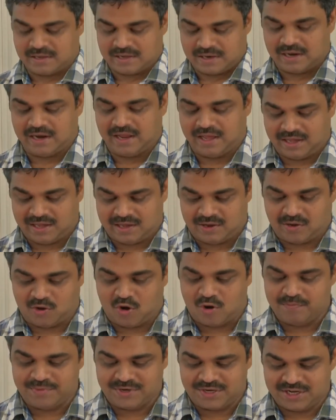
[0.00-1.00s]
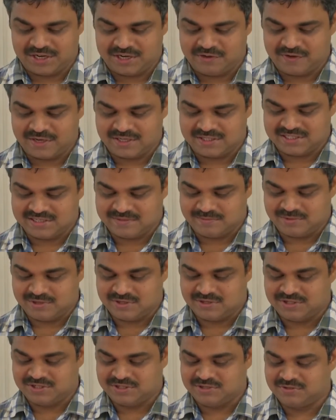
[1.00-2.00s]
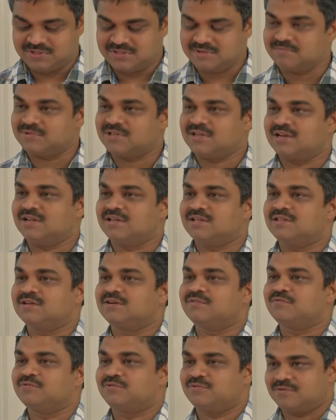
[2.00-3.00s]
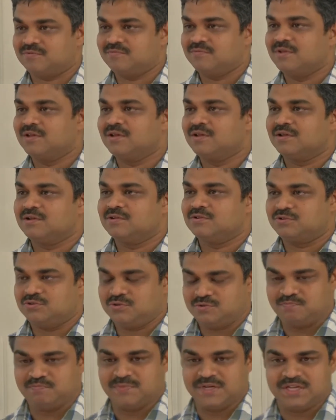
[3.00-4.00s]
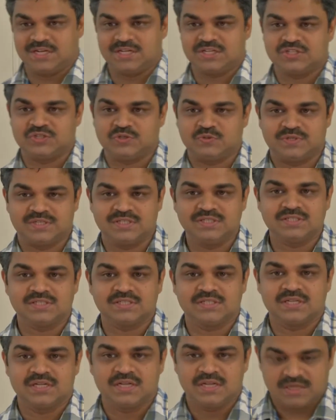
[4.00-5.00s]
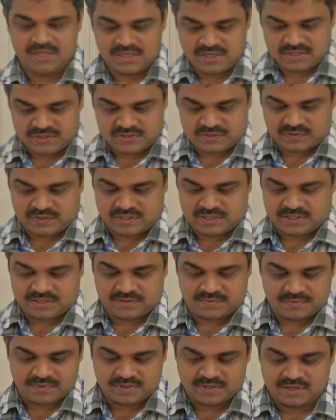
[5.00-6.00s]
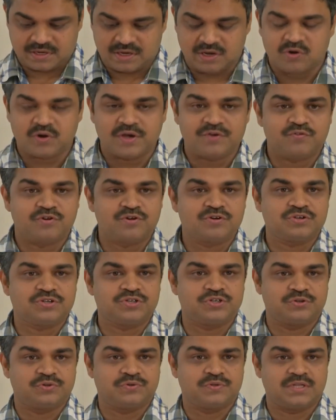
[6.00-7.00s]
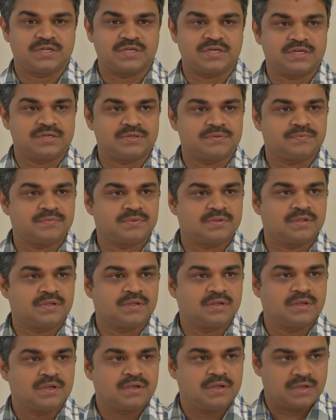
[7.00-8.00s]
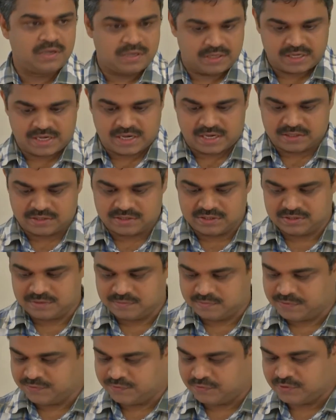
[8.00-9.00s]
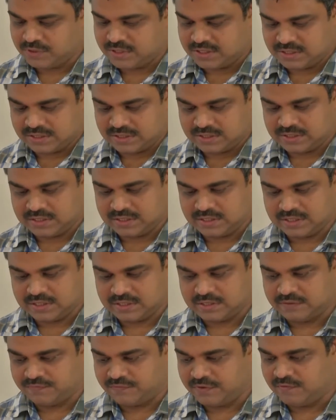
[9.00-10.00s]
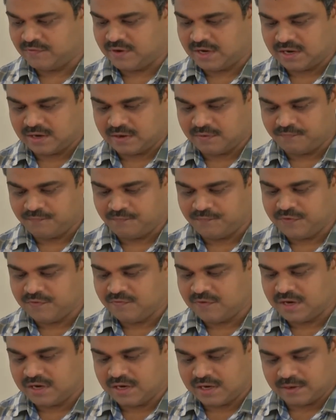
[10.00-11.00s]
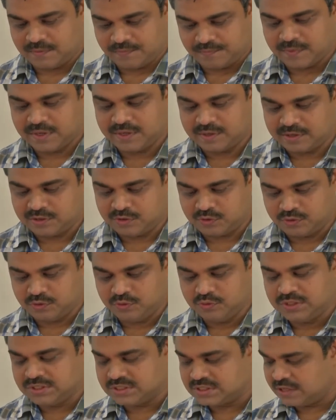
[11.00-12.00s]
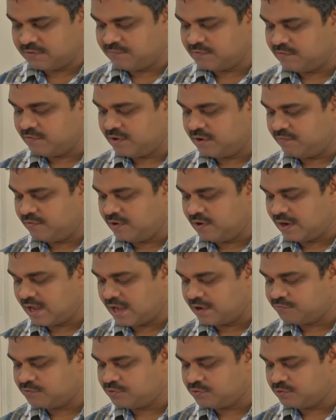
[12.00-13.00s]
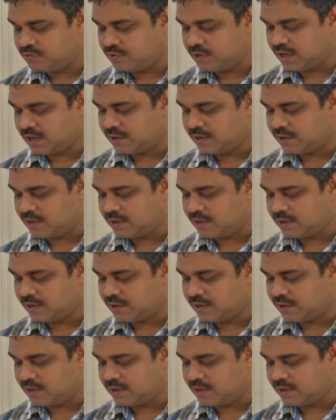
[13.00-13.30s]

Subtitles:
like competitive examination or something like that for beginning students. So now I want to show that this before this we will but to do this thing we will have to